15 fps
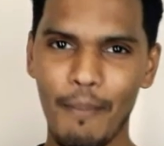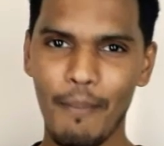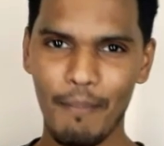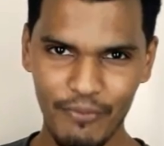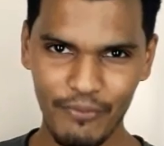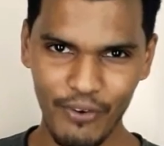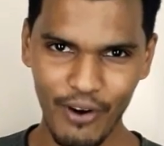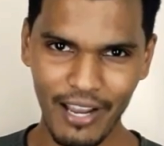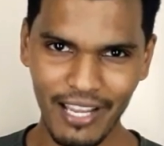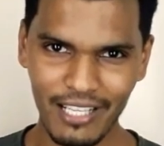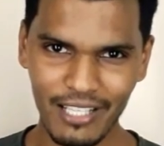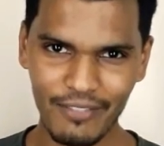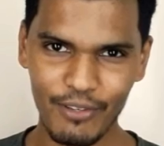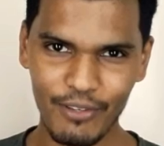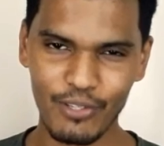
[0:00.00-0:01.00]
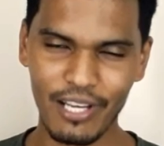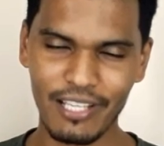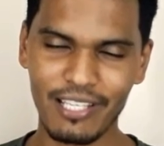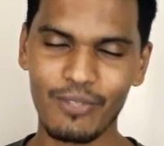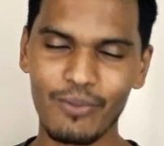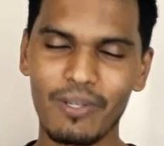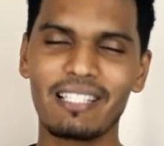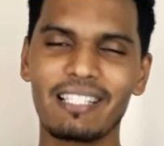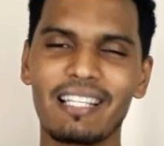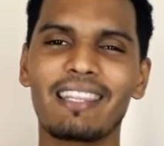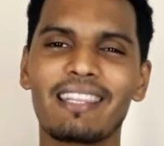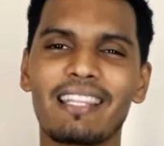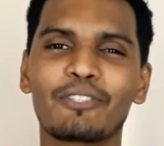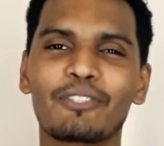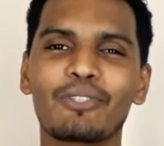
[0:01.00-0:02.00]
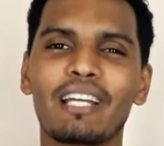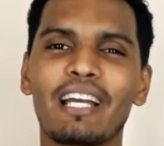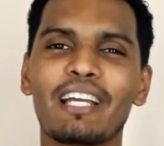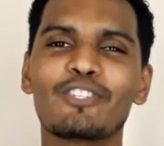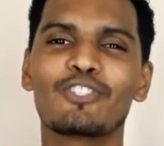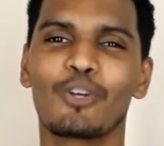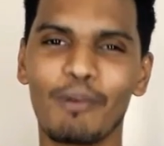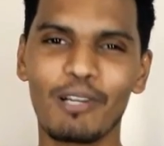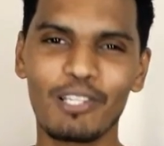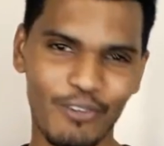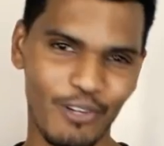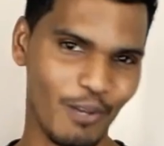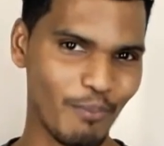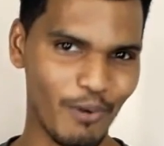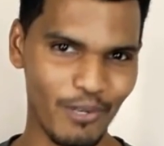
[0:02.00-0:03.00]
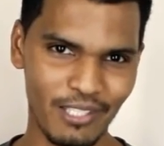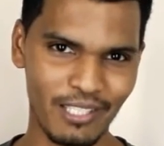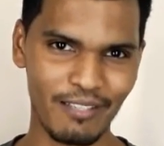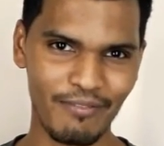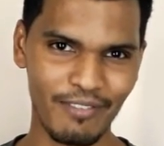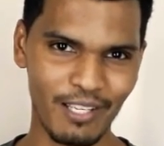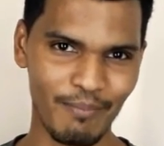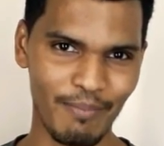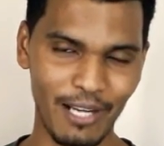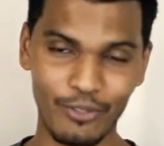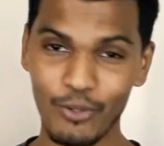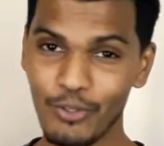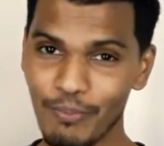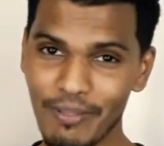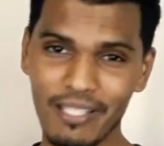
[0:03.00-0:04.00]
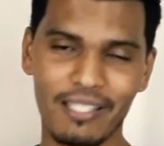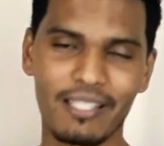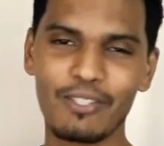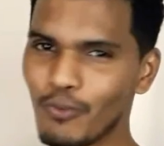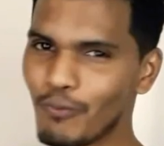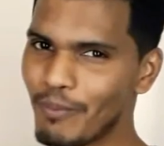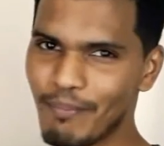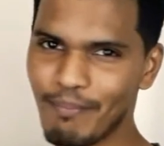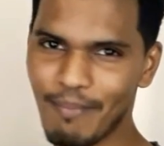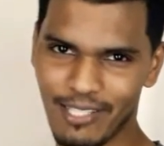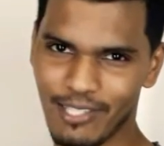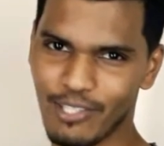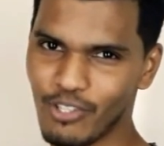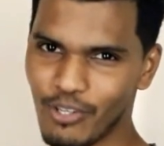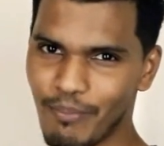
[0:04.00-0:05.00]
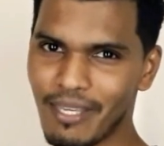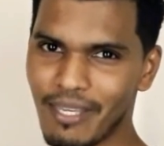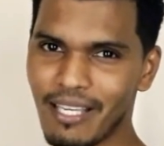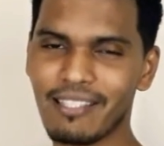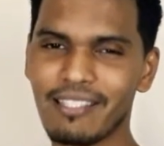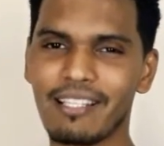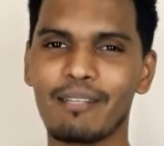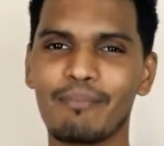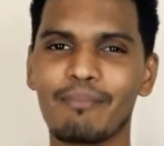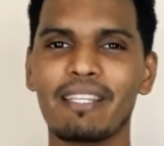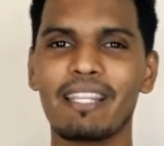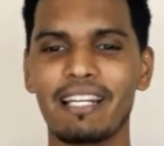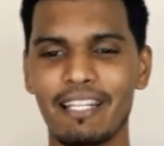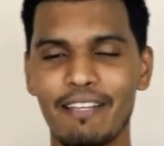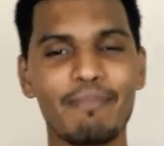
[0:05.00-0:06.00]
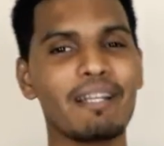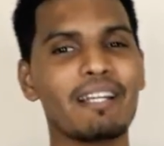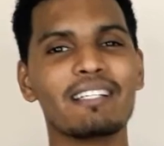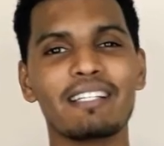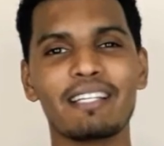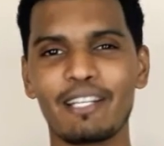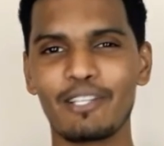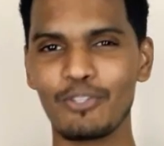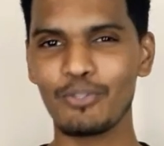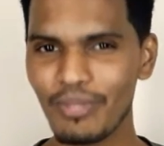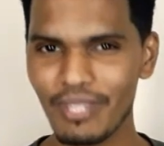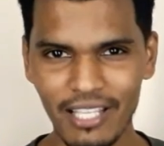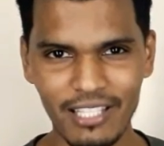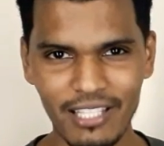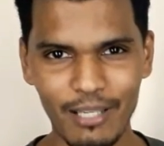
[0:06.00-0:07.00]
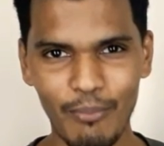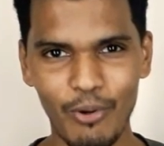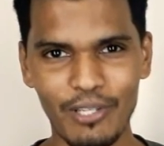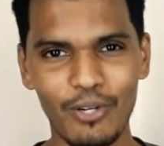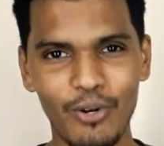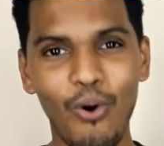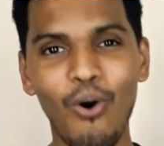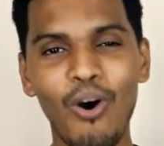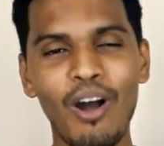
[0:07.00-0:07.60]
Before I end this video, I just want to say thank you guys so much for your positive feedback. Those persons who've been messaging me and telling me that they've been learning new things about the law